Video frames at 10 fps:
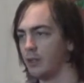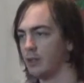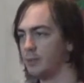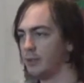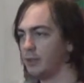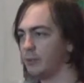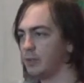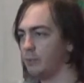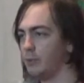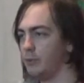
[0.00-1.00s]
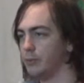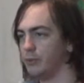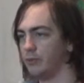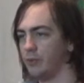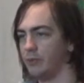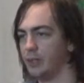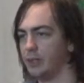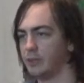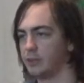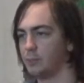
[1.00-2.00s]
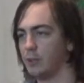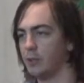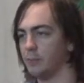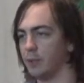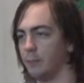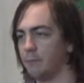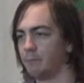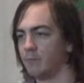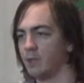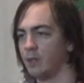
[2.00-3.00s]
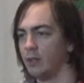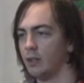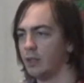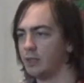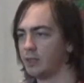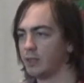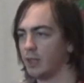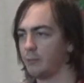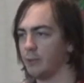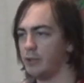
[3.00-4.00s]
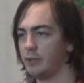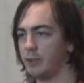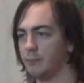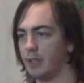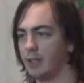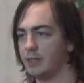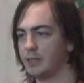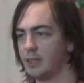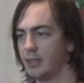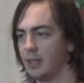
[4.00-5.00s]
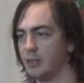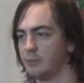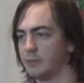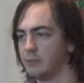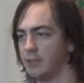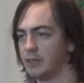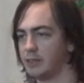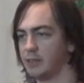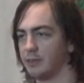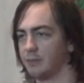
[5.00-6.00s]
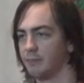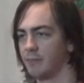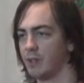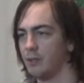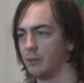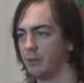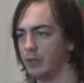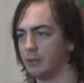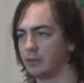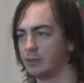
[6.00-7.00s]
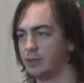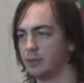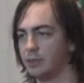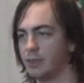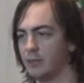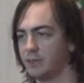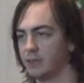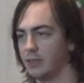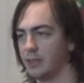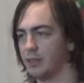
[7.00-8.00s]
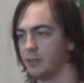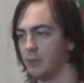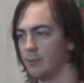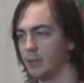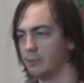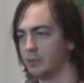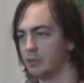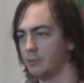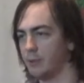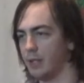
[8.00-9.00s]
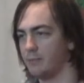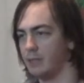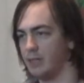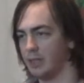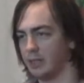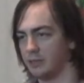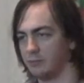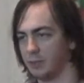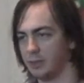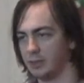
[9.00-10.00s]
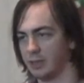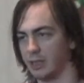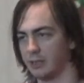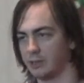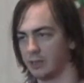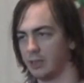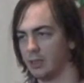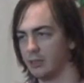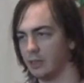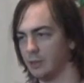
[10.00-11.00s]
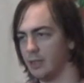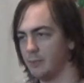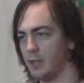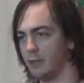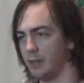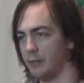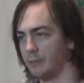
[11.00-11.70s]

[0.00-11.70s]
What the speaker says: The building with the blue roof over here is the Pokemart. It's a shop where you can buy and sell items and medicine. Rio, since you're a novice trainer, you won't be able to buy many kinds of merchandise. Don't let it bother you.